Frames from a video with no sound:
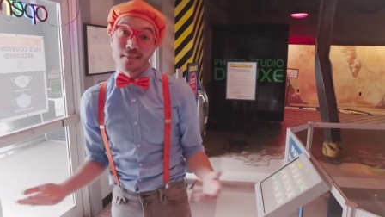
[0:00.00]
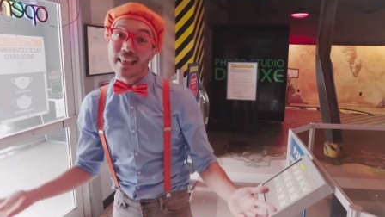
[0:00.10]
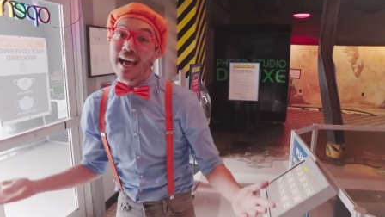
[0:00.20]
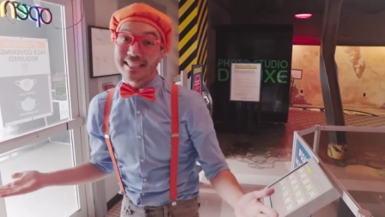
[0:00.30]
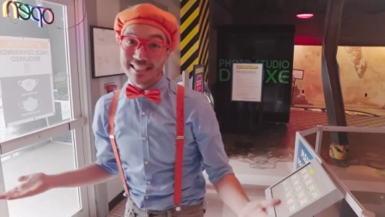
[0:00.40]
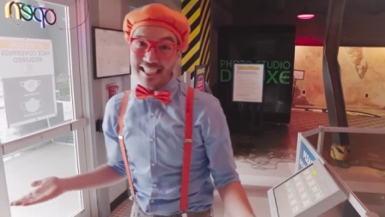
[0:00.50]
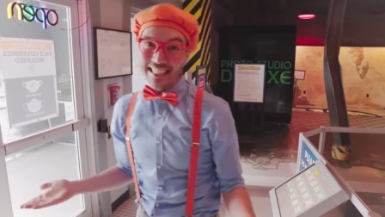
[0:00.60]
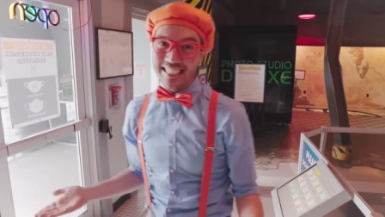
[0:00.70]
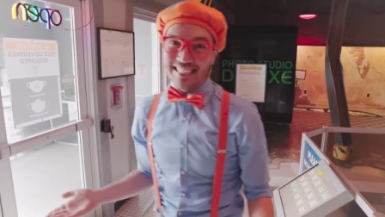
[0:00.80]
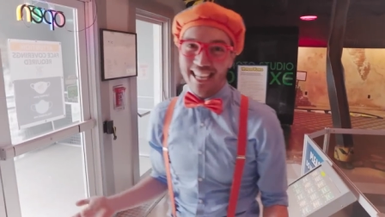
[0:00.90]
That
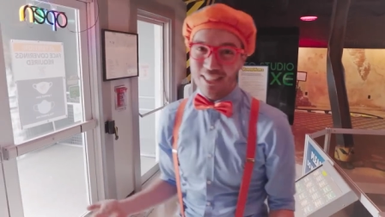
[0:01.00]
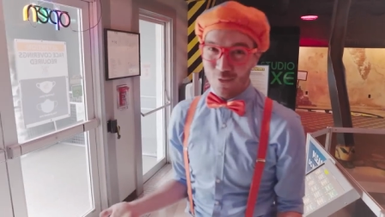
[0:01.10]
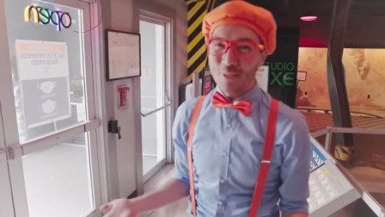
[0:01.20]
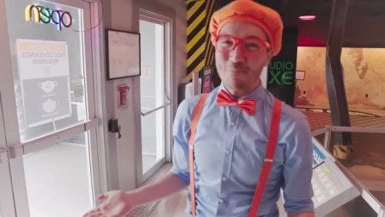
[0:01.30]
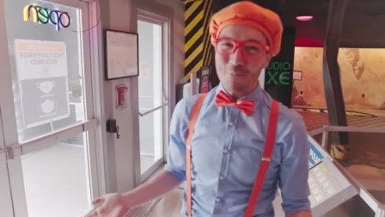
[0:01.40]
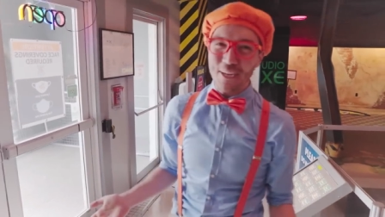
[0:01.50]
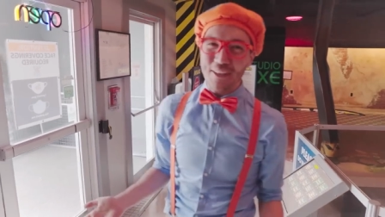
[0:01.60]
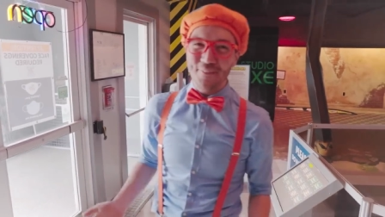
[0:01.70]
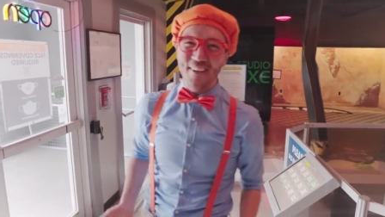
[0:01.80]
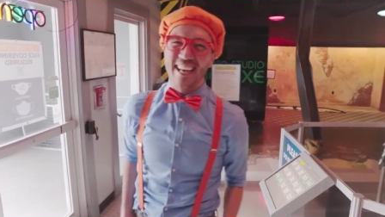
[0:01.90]
ceiling dance was
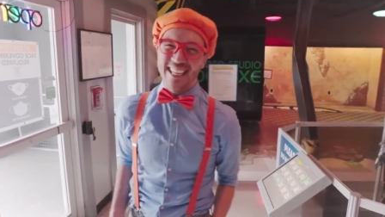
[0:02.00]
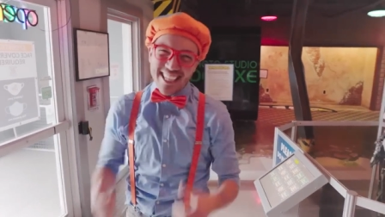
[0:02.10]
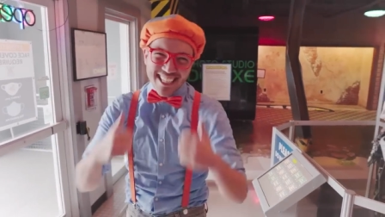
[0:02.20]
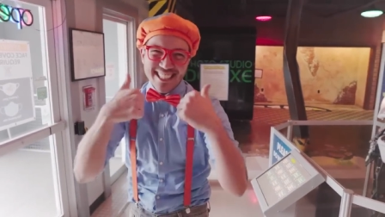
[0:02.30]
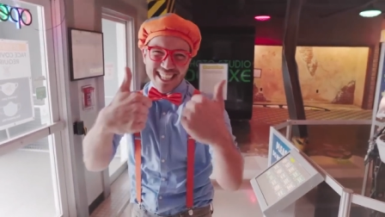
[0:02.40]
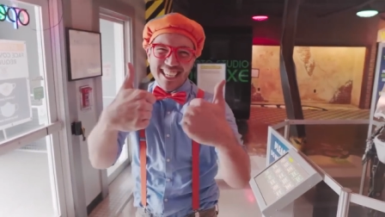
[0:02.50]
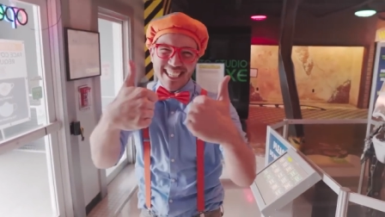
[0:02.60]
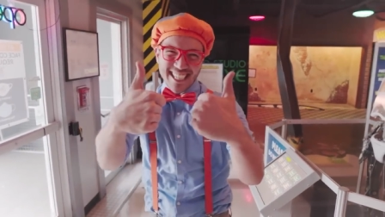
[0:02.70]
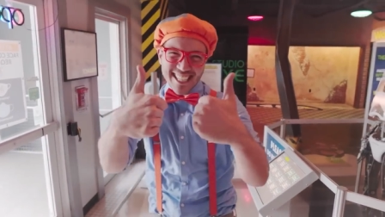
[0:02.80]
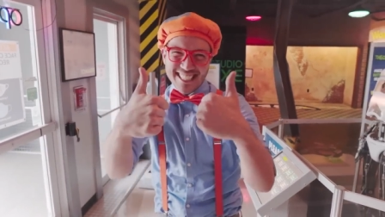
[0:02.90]
pretty fun.
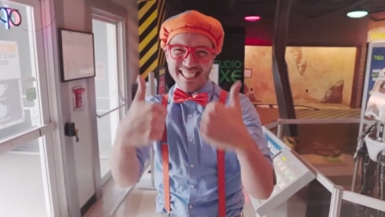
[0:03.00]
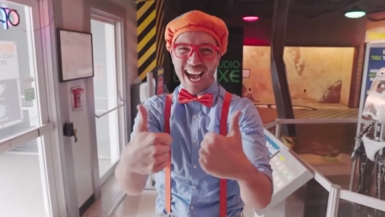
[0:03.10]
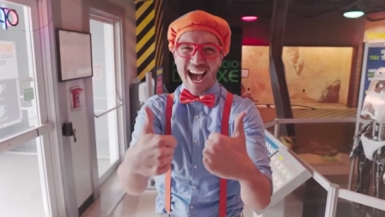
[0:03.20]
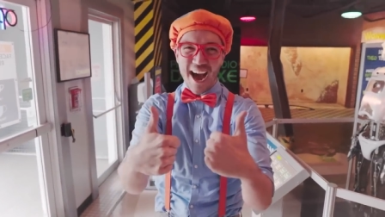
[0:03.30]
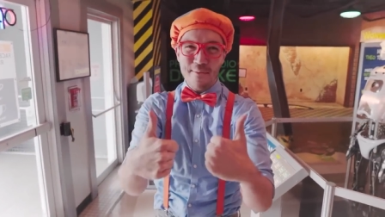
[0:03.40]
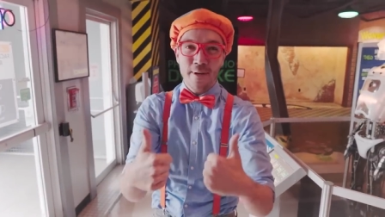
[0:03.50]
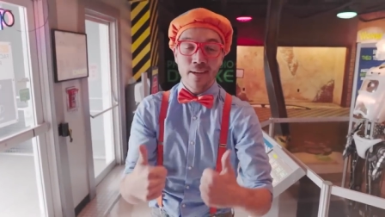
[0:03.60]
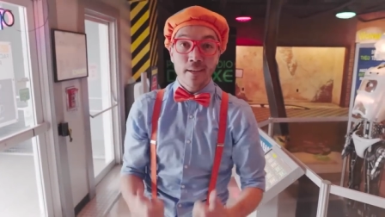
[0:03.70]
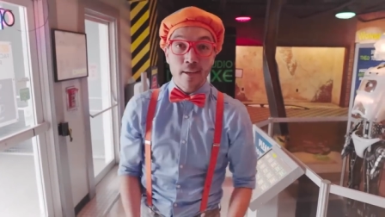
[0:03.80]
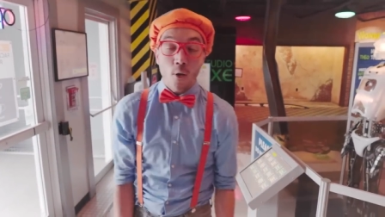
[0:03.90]
Good job!
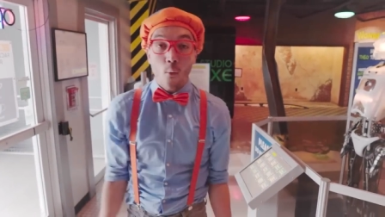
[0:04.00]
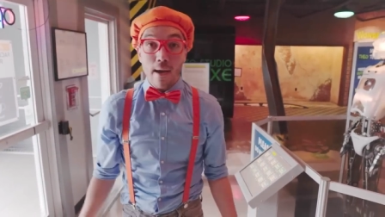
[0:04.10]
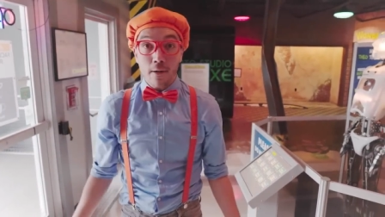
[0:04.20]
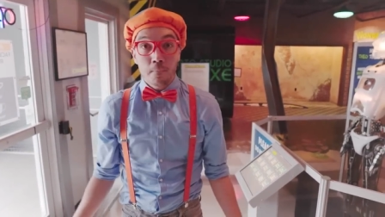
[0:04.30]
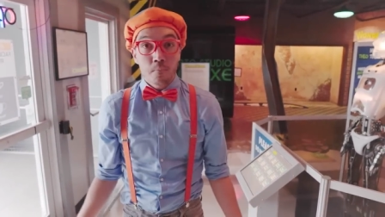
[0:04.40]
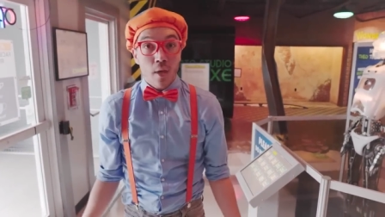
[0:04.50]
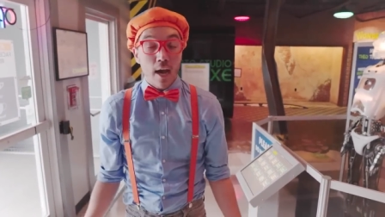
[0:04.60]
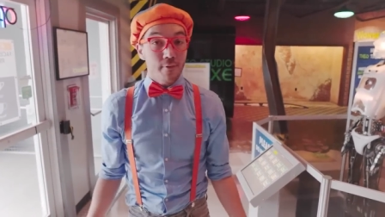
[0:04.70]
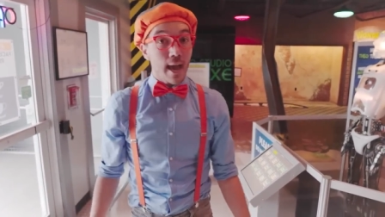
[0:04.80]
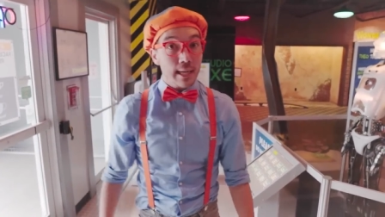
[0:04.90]
Well,
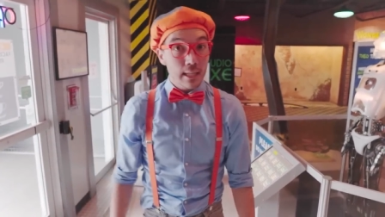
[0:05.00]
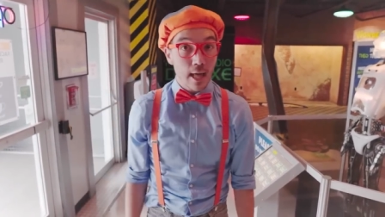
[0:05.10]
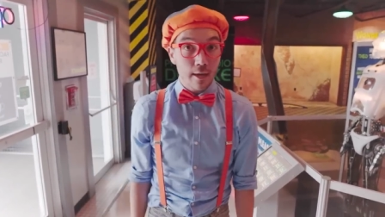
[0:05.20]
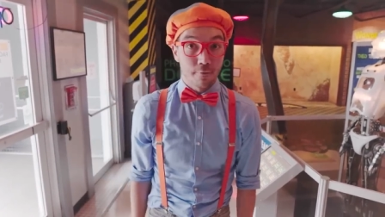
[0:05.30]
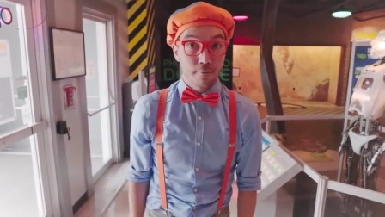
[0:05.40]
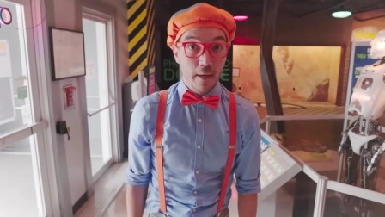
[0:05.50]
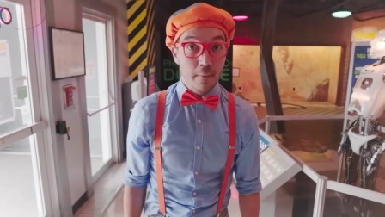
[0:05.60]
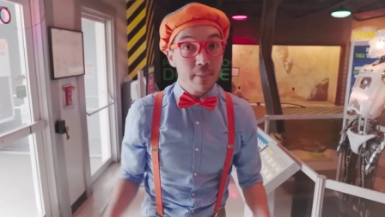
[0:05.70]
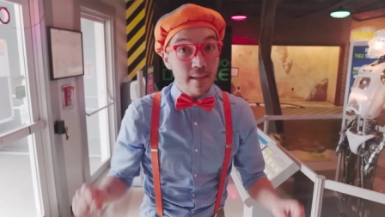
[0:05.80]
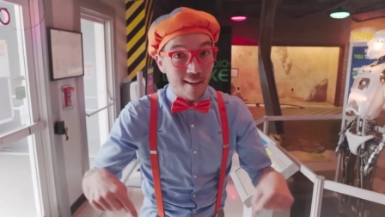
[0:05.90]
I've had a lot of fun
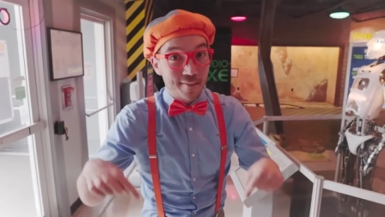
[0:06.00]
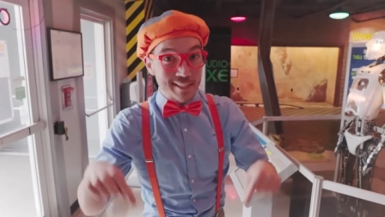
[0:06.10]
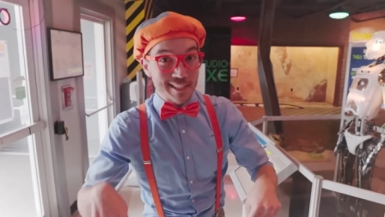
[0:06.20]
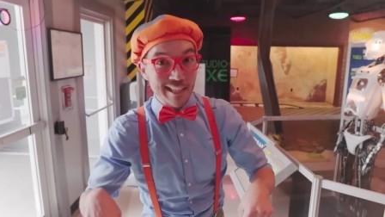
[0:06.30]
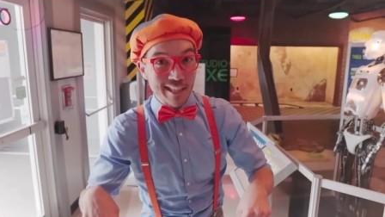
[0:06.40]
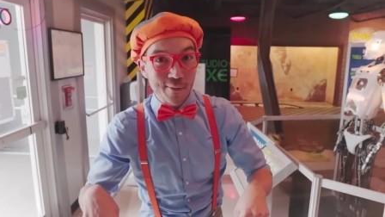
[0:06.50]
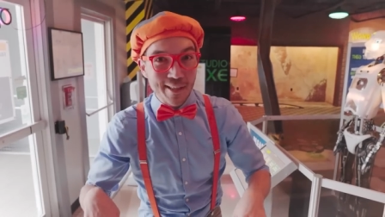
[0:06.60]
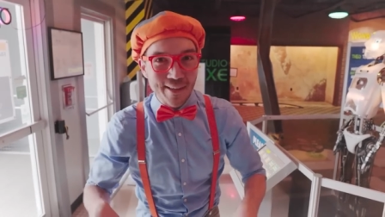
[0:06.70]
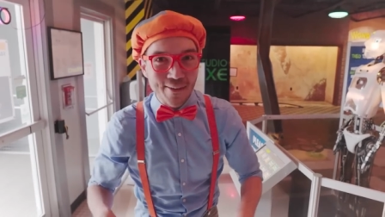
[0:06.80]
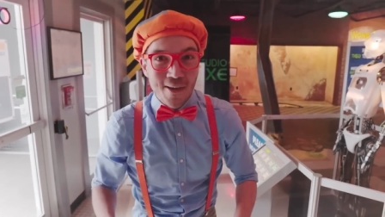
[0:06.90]
being on the ceiling
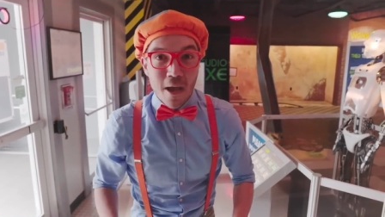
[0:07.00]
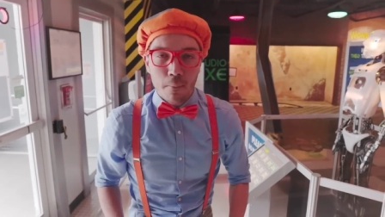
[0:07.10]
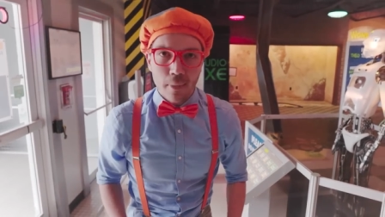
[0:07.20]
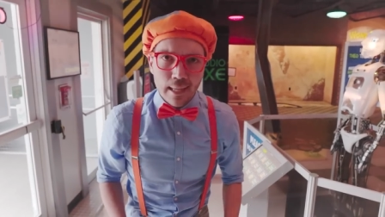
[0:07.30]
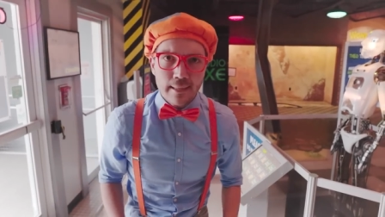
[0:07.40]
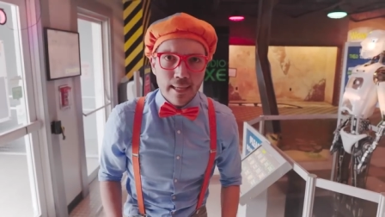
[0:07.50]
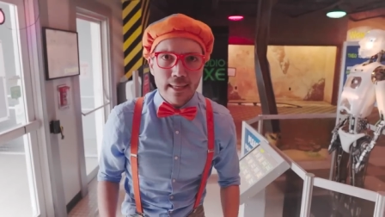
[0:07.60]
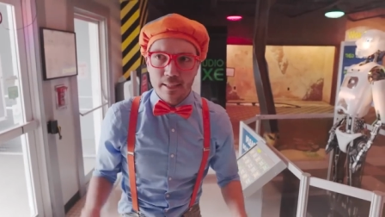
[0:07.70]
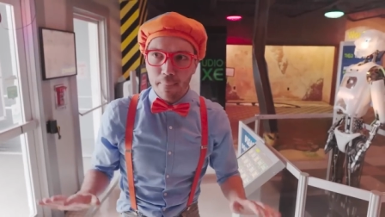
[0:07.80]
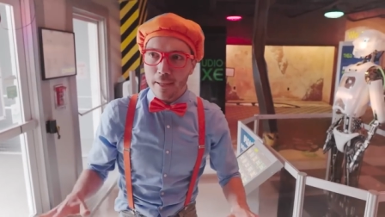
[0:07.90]
with you, but I think
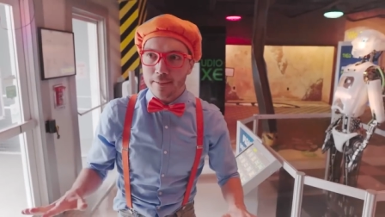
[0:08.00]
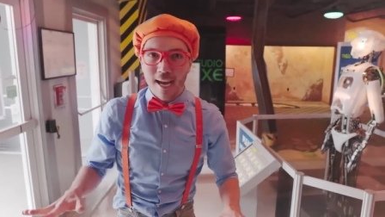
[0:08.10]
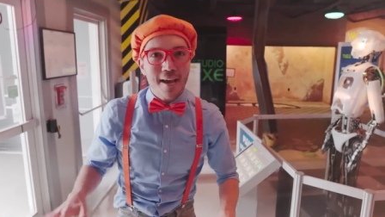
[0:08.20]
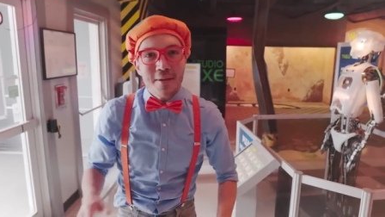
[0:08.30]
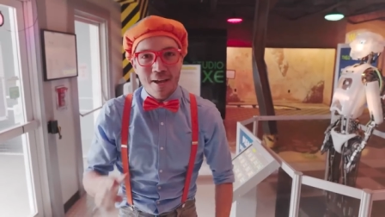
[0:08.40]
it's about time